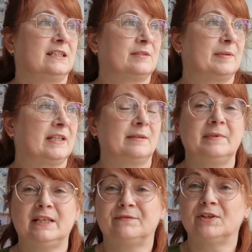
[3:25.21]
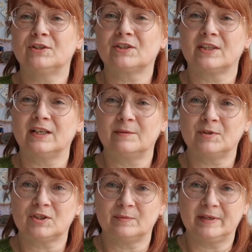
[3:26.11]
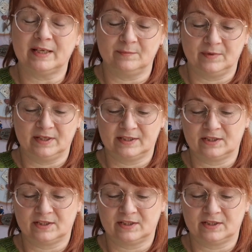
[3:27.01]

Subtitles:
it's making me even hotter than I was to begin with,